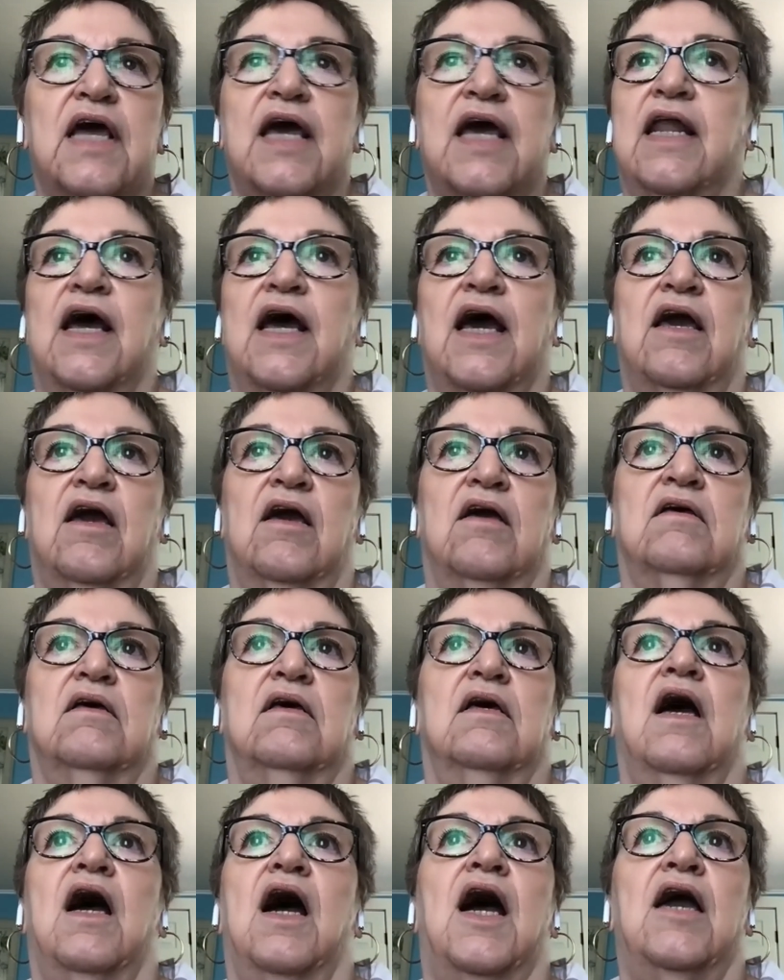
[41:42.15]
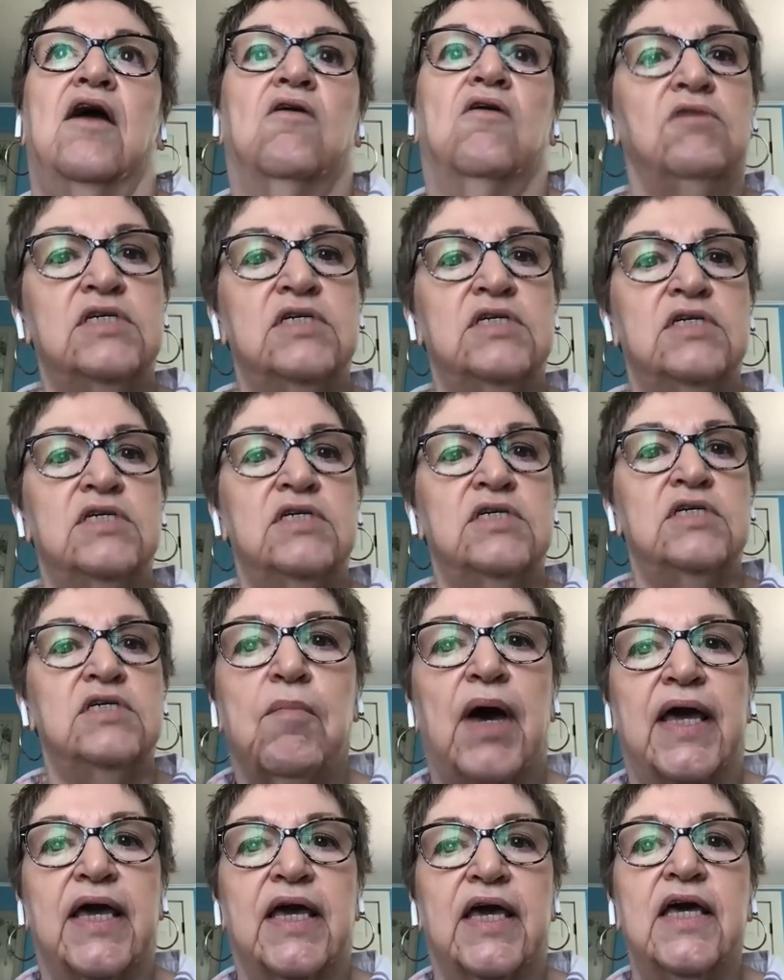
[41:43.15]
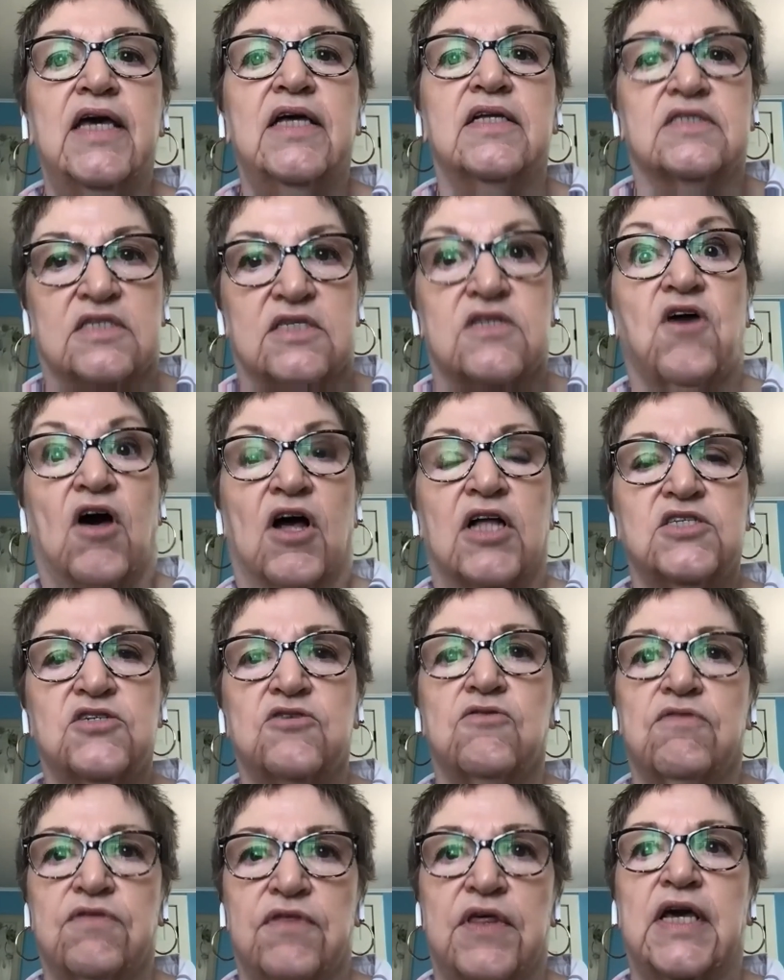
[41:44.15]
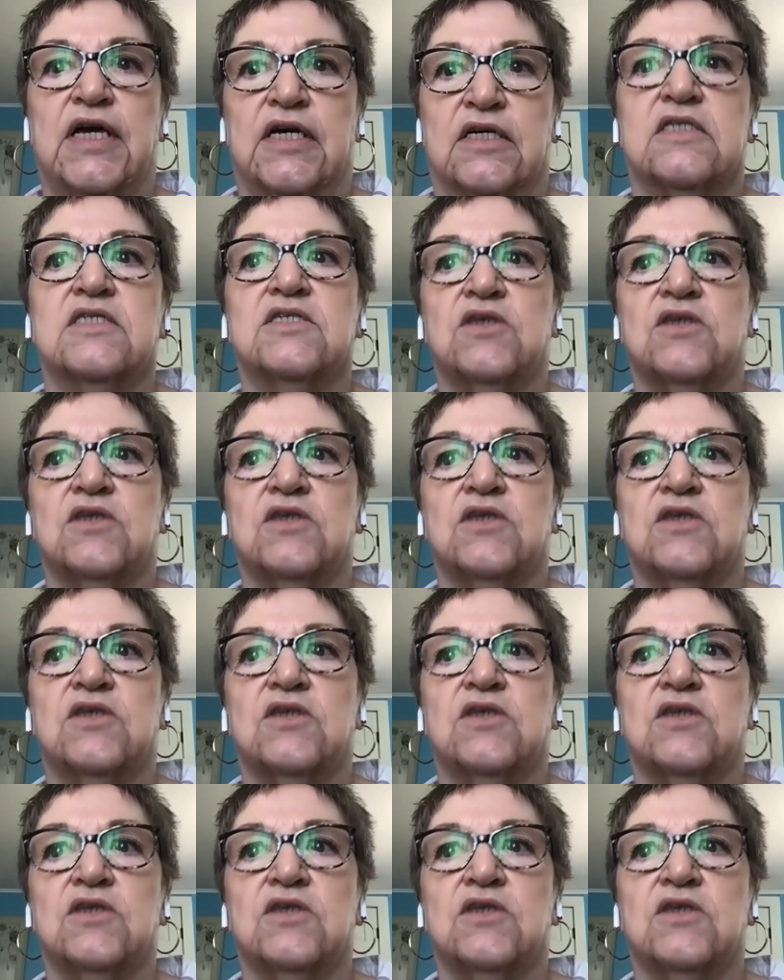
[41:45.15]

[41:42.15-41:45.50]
And I always taught my kids, thoughts are things.